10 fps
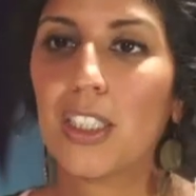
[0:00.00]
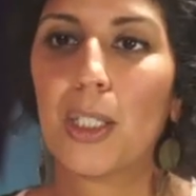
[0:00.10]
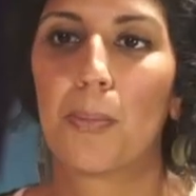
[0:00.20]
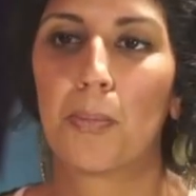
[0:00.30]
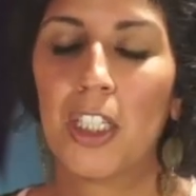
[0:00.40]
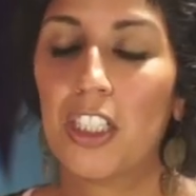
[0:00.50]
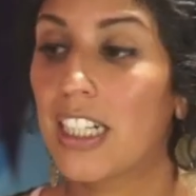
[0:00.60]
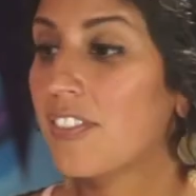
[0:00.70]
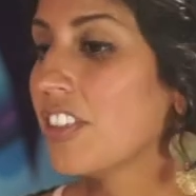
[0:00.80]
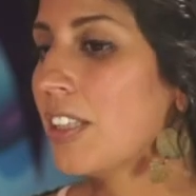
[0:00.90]
putting
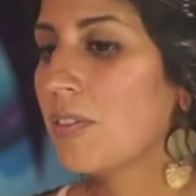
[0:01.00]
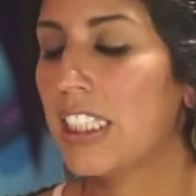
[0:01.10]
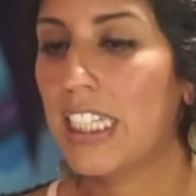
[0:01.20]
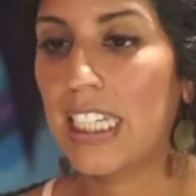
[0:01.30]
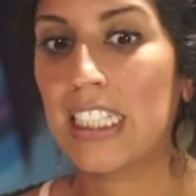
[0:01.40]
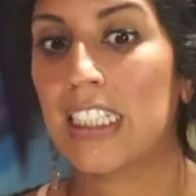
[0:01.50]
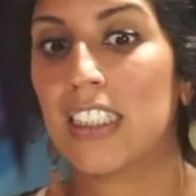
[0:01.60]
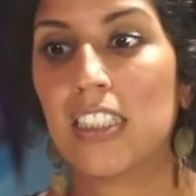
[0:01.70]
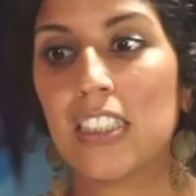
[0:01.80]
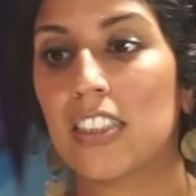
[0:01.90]
everything we can
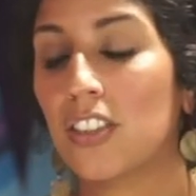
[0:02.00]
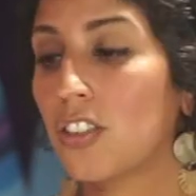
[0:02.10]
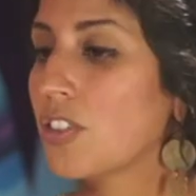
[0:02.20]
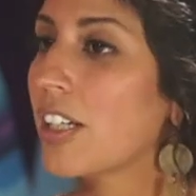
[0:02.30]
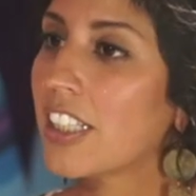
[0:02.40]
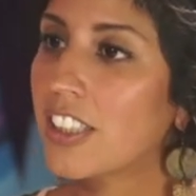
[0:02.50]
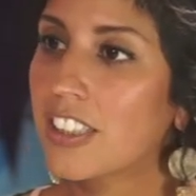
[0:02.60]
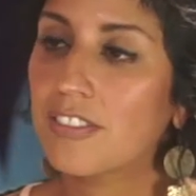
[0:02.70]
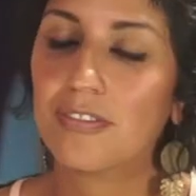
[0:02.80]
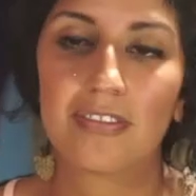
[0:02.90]
into this little trailer.
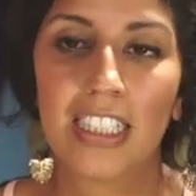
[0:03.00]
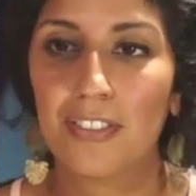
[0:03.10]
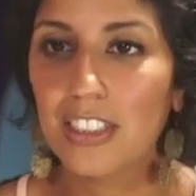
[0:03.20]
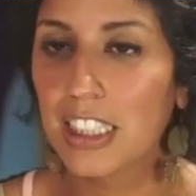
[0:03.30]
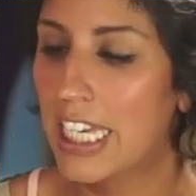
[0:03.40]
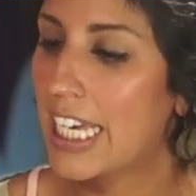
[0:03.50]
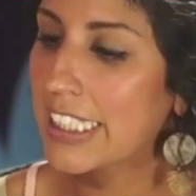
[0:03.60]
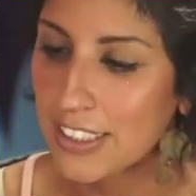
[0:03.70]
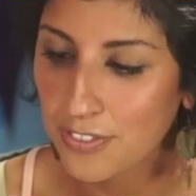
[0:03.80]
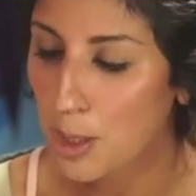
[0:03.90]
Mm-hmm. Every
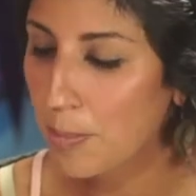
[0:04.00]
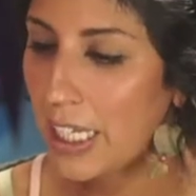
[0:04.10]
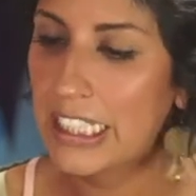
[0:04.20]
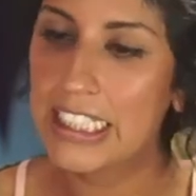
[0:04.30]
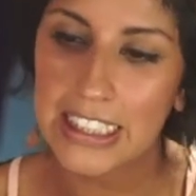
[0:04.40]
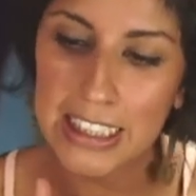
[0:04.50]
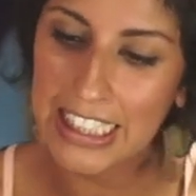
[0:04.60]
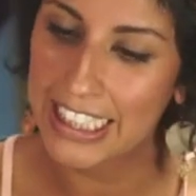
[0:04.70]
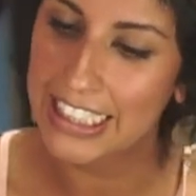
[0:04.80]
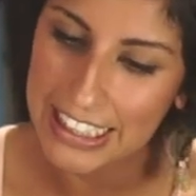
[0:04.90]
last of our penny is
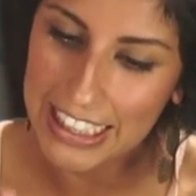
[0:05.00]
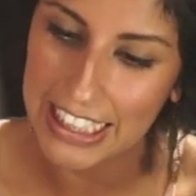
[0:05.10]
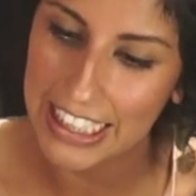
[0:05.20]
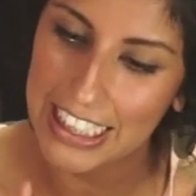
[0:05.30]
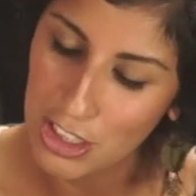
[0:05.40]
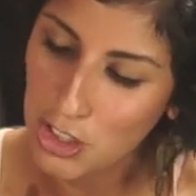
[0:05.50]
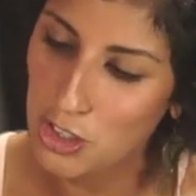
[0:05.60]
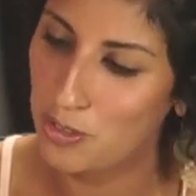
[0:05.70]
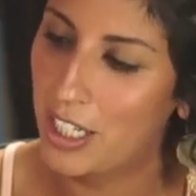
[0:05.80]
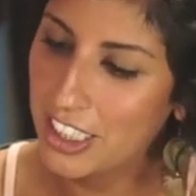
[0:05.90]
into this
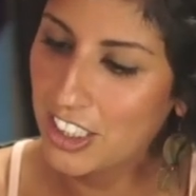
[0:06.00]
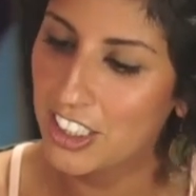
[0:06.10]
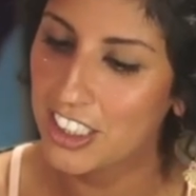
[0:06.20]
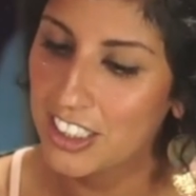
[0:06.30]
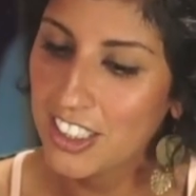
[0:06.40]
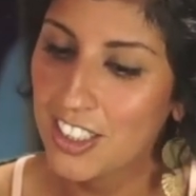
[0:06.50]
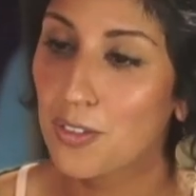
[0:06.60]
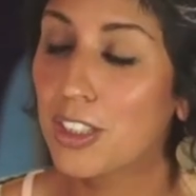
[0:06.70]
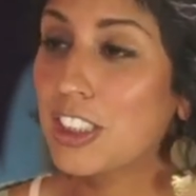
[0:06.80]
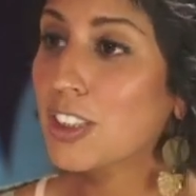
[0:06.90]
trailer,
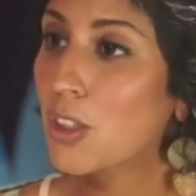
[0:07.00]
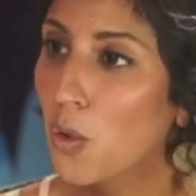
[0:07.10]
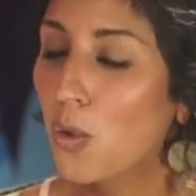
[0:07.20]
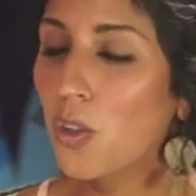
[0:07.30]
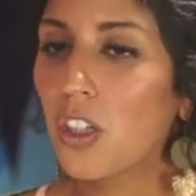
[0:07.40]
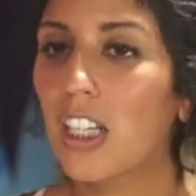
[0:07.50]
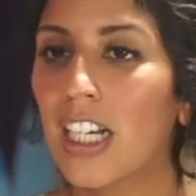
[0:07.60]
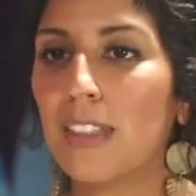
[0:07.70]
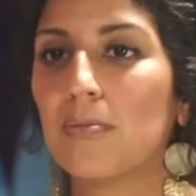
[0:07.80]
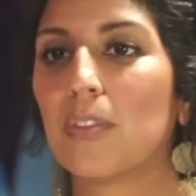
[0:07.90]
which is cool.
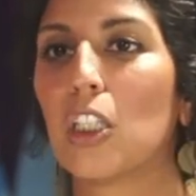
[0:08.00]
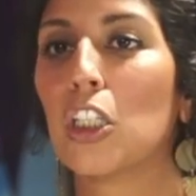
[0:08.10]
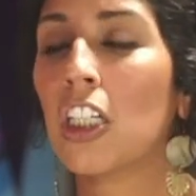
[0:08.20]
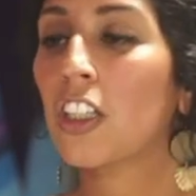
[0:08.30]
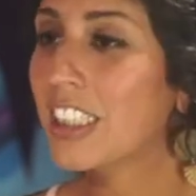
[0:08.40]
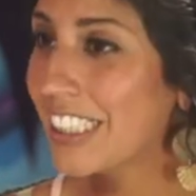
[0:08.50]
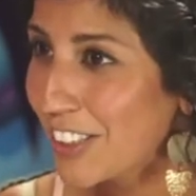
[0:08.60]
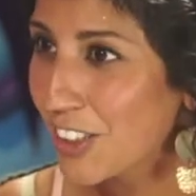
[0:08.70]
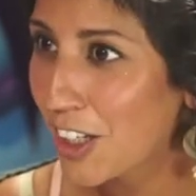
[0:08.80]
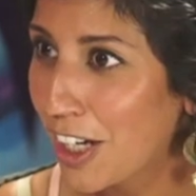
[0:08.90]
I'm learning a
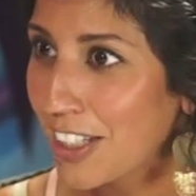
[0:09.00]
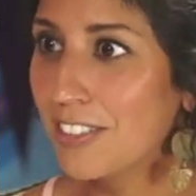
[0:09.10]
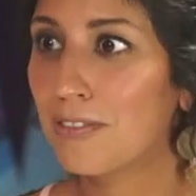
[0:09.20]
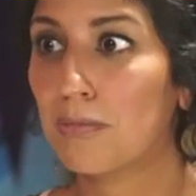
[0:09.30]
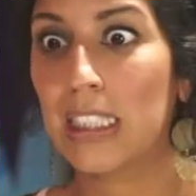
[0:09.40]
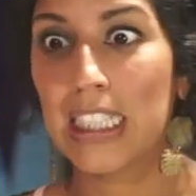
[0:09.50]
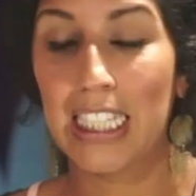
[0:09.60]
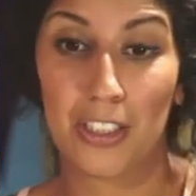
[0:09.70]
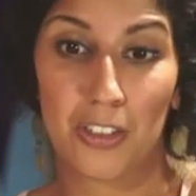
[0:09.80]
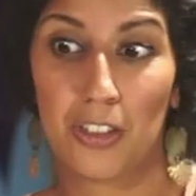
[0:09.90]
lot of
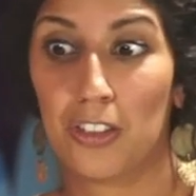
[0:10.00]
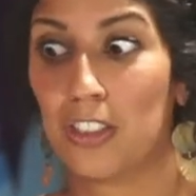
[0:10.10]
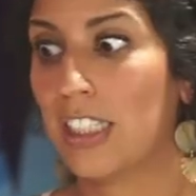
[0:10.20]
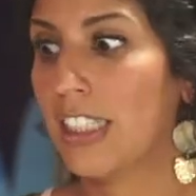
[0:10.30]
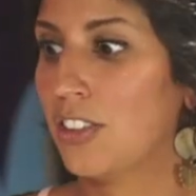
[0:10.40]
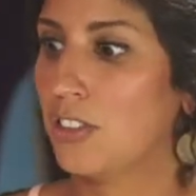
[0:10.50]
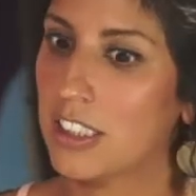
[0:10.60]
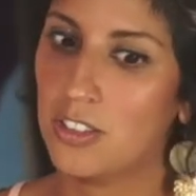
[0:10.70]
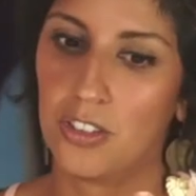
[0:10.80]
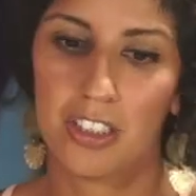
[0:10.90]
mechanical and
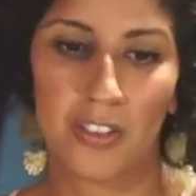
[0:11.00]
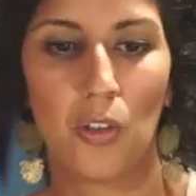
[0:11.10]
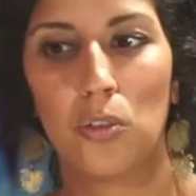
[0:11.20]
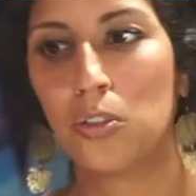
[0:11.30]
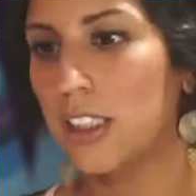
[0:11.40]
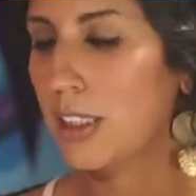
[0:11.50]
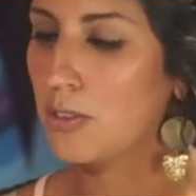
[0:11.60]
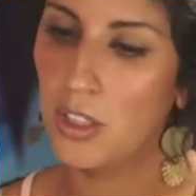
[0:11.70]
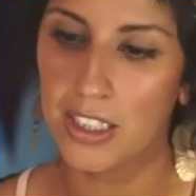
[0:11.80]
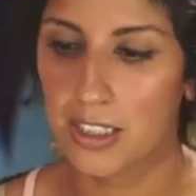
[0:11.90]
electrical mm-hmm. and holy
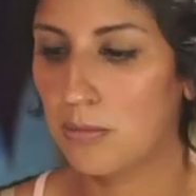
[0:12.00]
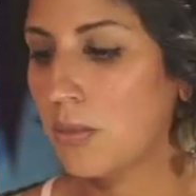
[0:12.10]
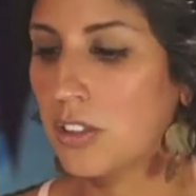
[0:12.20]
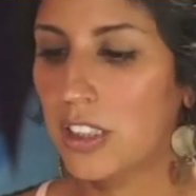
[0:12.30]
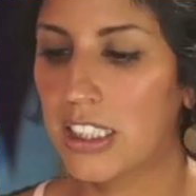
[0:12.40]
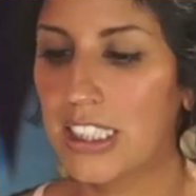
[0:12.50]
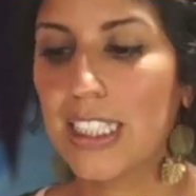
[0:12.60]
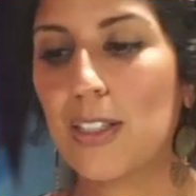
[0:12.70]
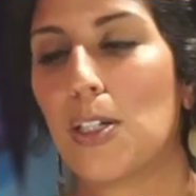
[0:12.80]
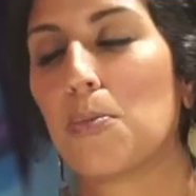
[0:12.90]
guacamole.
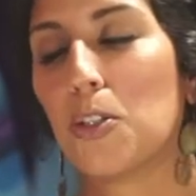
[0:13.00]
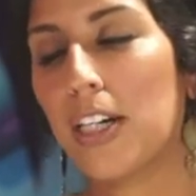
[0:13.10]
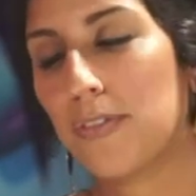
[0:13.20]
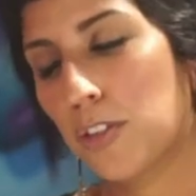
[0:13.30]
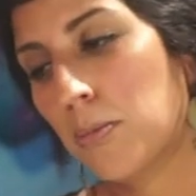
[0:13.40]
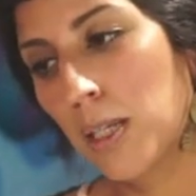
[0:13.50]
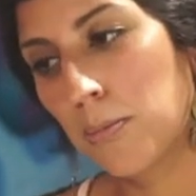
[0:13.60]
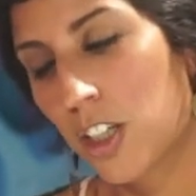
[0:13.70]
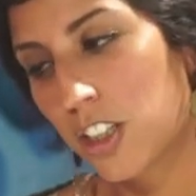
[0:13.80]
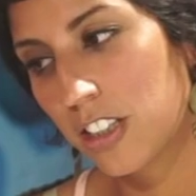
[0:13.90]
I'm grateful my
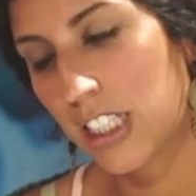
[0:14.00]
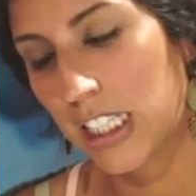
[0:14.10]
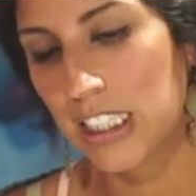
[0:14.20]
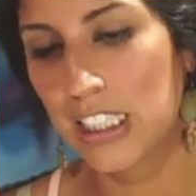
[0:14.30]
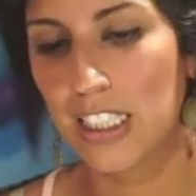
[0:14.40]
partner, Kenneth,